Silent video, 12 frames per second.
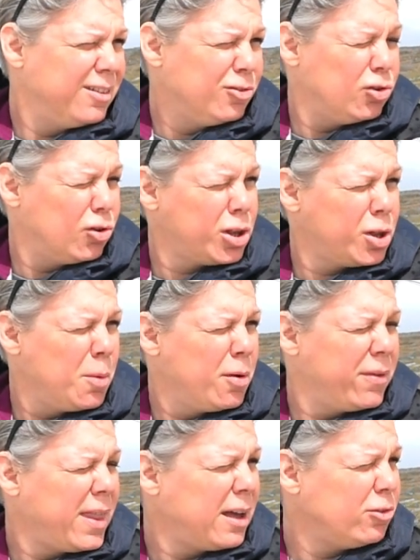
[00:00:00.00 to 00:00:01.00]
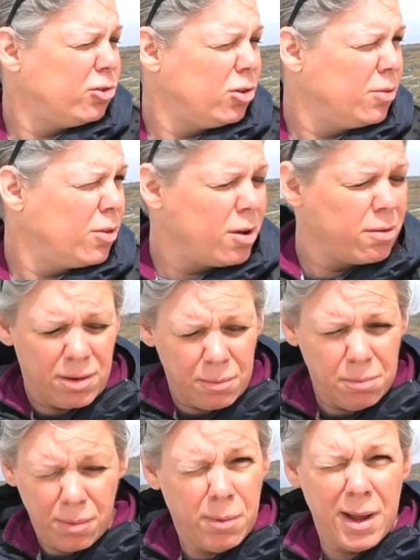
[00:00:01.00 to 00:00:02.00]
just come over that dune there and
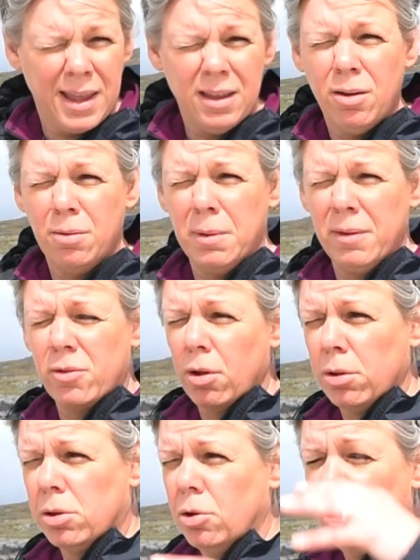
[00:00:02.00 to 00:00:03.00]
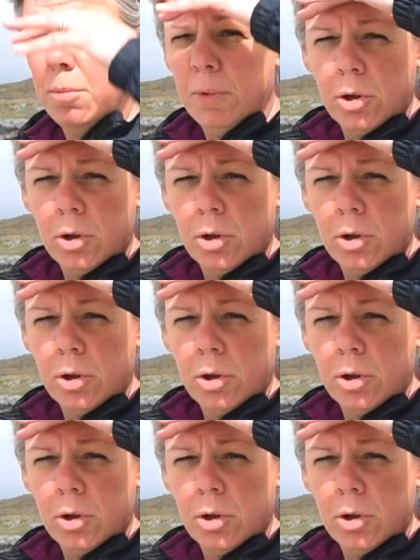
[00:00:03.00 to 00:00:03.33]
we're here. We've got so much